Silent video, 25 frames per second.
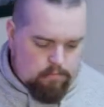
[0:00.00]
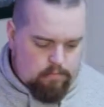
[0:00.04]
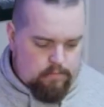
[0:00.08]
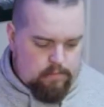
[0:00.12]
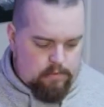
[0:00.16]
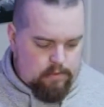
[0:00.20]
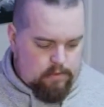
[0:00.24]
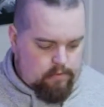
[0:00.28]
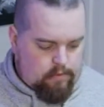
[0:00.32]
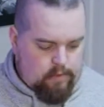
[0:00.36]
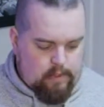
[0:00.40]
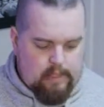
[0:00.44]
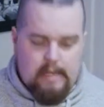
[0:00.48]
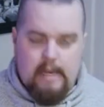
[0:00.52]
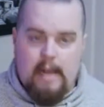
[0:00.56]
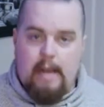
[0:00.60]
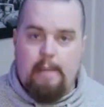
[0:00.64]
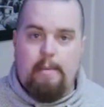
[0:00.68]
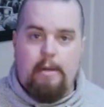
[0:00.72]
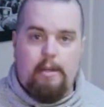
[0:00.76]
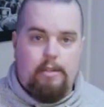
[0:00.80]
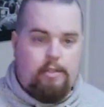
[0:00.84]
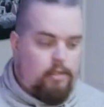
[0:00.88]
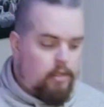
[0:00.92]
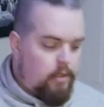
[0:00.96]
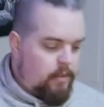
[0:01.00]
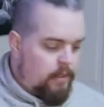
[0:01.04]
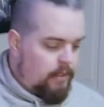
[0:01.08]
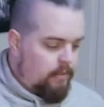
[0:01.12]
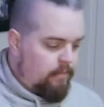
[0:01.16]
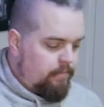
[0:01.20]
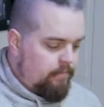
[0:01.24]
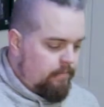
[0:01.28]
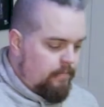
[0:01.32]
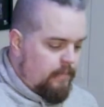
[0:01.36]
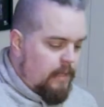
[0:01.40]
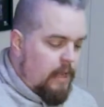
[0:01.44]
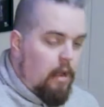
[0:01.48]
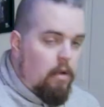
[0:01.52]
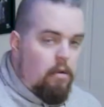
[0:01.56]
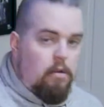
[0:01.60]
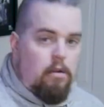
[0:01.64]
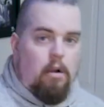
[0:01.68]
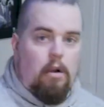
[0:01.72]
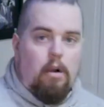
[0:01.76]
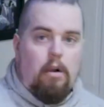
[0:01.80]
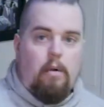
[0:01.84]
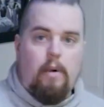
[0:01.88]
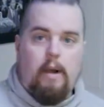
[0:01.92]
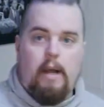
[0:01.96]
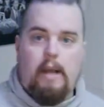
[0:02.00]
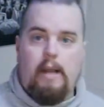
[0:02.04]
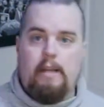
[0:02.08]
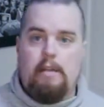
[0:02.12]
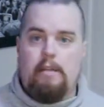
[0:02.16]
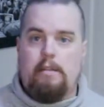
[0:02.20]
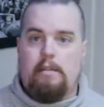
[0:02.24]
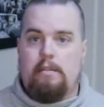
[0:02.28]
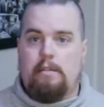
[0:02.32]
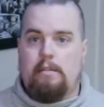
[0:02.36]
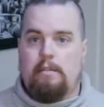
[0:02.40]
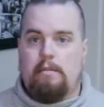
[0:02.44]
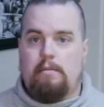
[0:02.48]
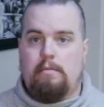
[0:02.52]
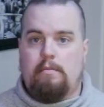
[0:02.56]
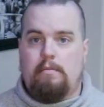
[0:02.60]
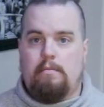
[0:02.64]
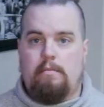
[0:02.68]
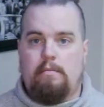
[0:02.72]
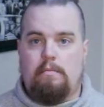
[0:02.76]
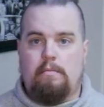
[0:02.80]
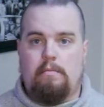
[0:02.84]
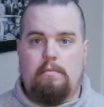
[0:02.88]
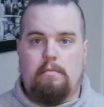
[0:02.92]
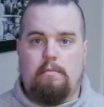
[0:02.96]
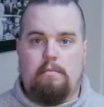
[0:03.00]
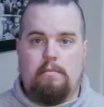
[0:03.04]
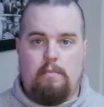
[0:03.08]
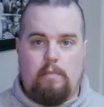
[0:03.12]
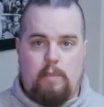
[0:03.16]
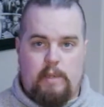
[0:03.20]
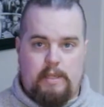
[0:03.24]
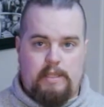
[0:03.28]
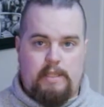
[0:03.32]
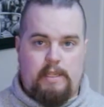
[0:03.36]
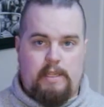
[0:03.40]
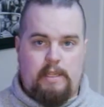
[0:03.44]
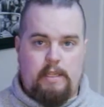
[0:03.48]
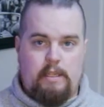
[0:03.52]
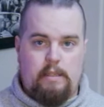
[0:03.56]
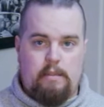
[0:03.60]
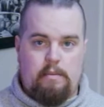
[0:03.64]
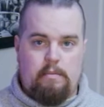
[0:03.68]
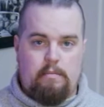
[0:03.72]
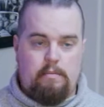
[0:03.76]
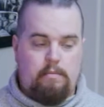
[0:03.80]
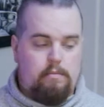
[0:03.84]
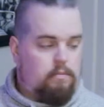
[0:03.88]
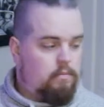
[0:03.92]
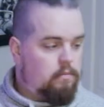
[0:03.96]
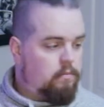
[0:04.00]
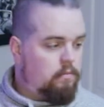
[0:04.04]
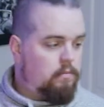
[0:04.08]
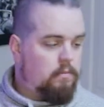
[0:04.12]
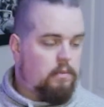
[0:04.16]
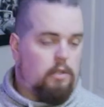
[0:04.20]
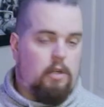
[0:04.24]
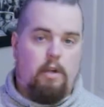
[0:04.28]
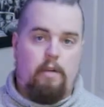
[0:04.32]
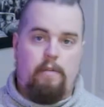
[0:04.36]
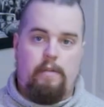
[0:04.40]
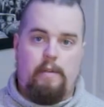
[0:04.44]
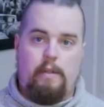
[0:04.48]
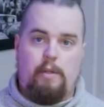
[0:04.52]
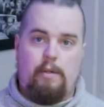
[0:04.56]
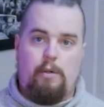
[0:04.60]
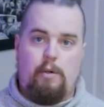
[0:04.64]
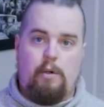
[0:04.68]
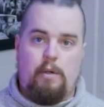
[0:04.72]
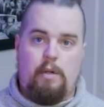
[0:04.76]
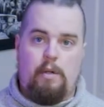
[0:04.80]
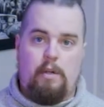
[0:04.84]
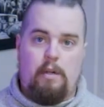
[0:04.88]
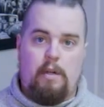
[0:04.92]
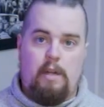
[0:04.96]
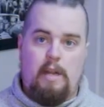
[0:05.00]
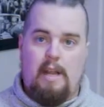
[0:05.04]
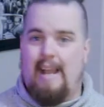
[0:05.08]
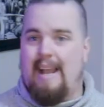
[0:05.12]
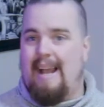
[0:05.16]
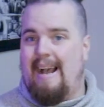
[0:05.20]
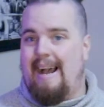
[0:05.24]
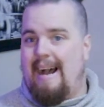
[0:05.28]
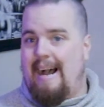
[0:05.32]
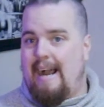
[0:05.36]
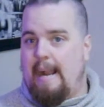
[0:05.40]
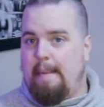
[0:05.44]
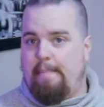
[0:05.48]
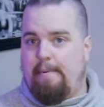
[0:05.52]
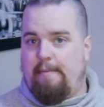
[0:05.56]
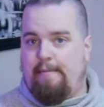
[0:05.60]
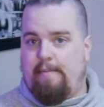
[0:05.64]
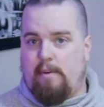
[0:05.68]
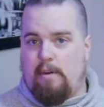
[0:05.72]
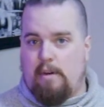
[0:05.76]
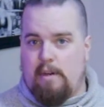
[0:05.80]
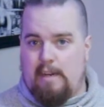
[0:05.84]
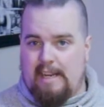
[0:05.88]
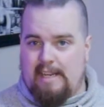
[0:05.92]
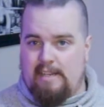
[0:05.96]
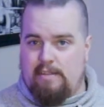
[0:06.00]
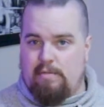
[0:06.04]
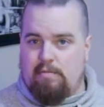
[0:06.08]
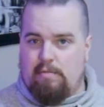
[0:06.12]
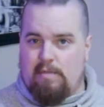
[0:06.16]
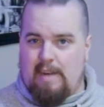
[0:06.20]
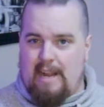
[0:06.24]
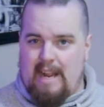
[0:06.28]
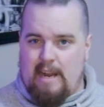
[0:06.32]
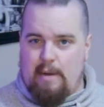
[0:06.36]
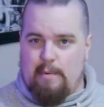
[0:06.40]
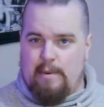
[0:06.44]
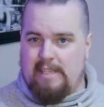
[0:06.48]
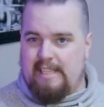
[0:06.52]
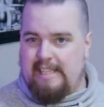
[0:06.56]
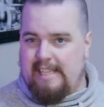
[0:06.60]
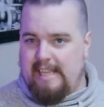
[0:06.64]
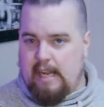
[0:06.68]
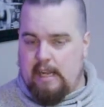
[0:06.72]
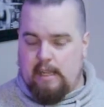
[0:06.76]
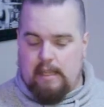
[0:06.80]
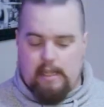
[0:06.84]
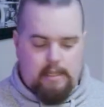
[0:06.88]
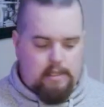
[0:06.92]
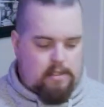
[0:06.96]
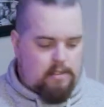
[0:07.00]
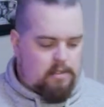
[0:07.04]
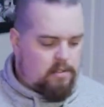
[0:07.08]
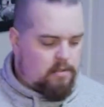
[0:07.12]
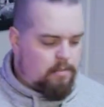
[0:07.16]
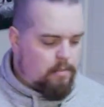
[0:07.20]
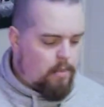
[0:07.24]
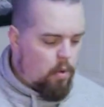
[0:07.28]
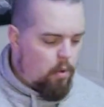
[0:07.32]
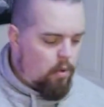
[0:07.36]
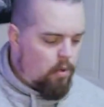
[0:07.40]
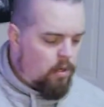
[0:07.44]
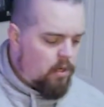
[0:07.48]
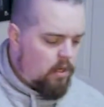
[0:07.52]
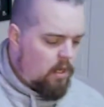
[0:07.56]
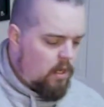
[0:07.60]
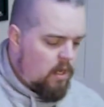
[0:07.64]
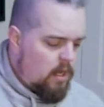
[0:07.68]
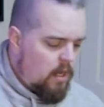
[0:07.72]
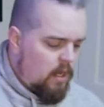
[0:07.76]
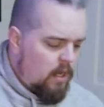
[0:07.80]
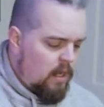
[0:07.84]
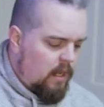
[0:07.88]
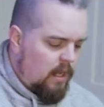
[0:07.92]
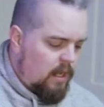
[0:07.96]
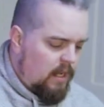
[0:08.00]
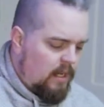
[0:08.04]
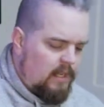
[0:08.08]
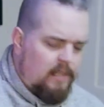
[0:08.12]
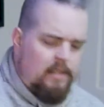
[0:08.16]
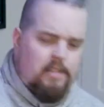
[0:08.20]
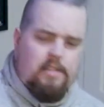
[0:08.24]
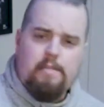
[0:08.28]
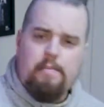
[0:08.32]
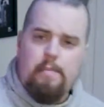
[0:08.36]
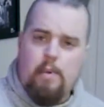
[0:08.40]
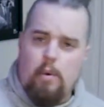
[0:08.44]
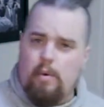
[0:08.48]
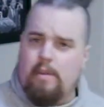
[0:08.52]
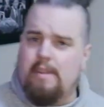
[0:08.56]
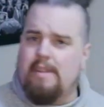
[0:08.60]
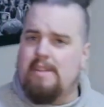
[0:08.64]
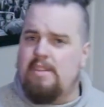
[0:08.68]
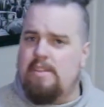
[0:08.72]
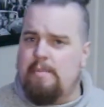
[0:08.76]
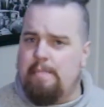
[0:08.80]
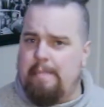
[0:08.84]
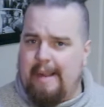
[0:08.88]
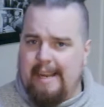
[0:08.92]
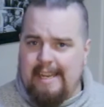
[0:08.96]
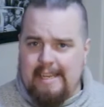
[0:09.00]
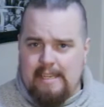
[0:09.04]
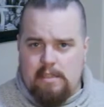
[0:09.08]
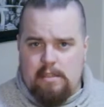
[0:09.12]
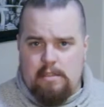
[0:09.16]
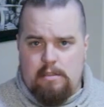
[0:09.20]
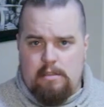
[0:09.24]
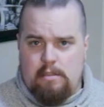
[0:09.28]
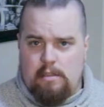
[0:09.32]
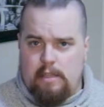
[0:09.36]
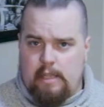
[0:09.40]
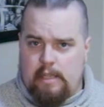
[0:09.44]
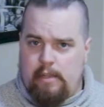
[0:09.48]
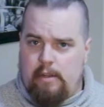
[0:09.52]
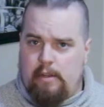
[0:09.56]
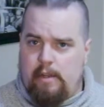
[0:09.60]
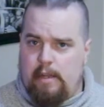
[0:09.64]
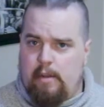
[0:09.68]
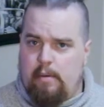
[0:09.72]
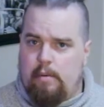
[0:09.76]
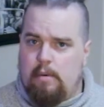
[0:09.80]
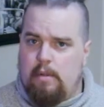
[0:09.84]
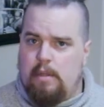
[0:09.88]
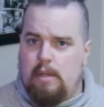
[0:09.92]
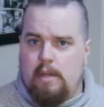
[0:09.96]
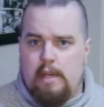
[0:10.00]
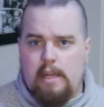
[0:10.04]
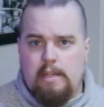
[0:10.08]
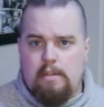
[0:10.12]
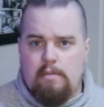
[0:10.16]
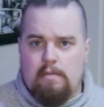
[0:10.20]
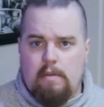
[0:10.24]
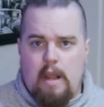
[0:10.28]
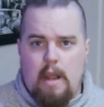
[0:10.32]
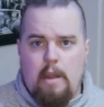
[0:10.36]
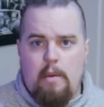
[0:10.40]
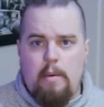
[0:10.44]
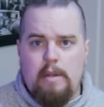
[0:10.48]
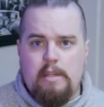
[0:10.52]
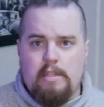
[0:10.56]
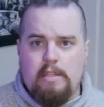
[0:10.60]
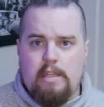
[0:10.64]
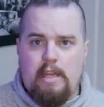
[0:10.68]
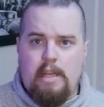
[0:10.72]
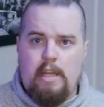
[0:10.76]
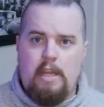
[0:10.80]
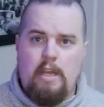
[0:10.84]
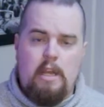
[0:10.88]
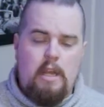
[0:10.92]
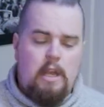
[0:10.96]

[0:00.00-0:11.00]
there's really not much to it. Alcohol-wise, whiskey, coffee liqueur. I prefer a nice rye whiskey. I like the smoke, the spice that you get with a nice rye whiskey.